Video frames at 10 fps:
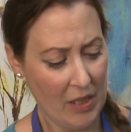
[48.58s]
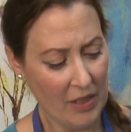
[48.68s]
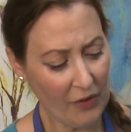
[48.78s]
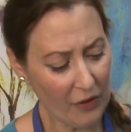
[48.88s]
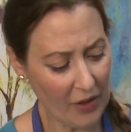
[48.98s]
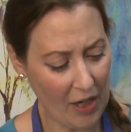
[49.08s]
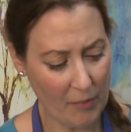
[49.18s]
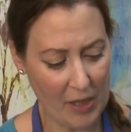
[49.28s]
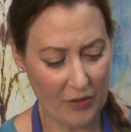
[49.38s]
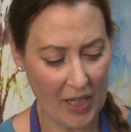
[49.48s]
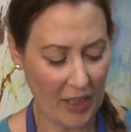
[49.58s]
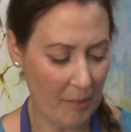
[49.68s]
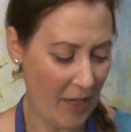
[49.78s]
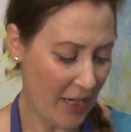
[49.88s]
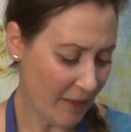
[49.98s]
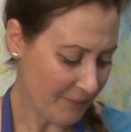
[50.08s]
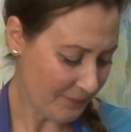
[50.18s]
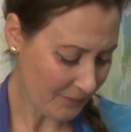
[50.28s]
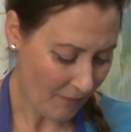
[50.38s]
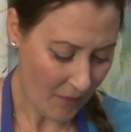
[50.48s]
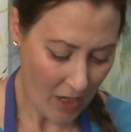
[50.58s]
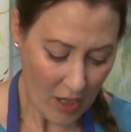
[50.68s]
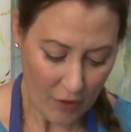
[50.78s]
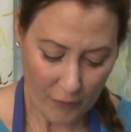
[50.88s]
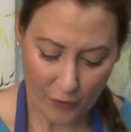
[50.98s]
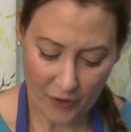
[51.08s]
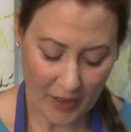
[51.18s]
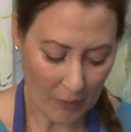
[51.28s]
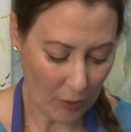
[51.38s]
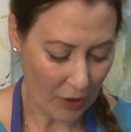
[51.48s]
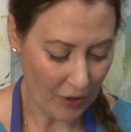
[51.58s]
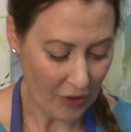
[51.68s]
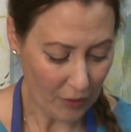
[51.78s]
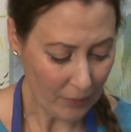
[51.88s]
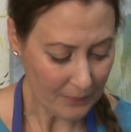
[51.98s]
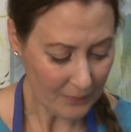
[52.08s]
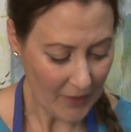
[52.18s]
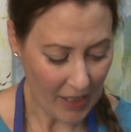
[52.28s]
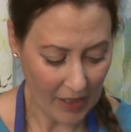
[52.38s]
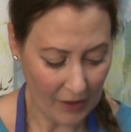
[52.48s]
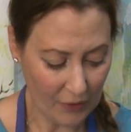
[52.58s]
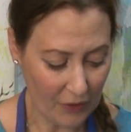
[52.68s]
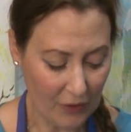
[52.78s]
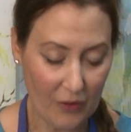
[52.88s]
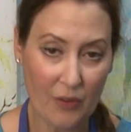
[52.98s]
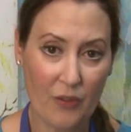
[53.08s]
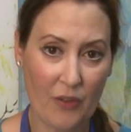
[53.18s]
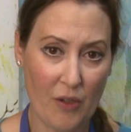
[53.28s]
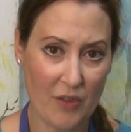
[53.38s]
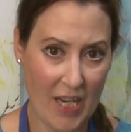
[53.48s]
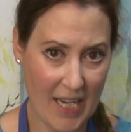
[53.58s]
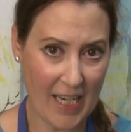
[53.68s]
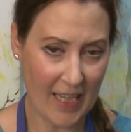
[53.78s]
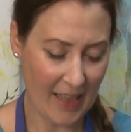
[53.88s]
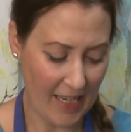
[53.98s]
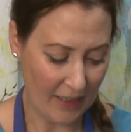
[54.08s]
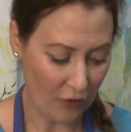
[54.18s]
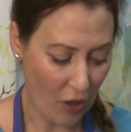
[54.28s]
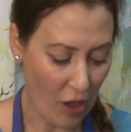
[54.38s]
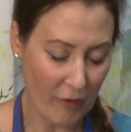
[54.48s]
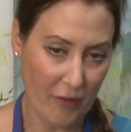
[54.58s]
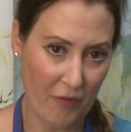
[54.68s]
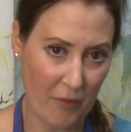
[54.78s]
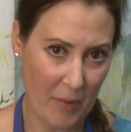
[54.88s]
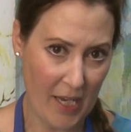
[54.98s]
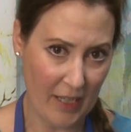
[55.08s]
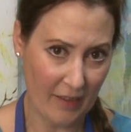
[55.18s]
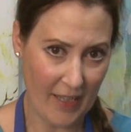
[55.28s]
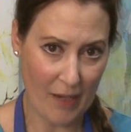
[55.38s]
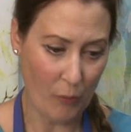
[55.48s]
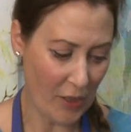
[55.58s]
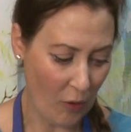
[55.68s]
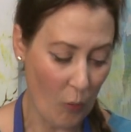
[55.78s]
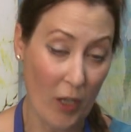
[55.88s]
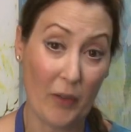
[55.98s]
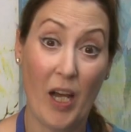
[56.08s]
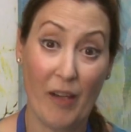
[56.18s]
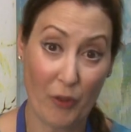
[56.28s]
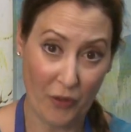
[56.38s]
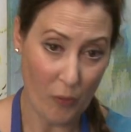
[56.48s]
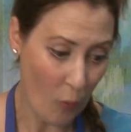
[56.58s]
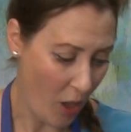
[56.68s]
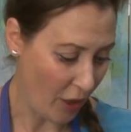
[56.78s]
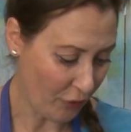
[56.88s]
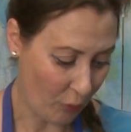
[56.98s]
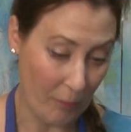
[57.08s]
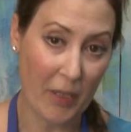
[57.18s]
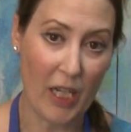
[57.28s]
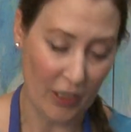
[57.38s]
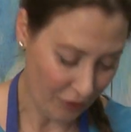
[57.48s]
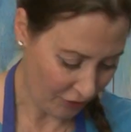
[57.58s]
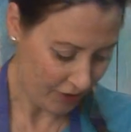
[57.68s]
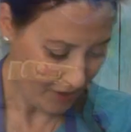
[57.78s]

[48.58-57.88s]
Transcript: This is an Hermes Kelly bag. First thing that we're going to do is start taking things off of the bag that we don't want to obviously wash or polish.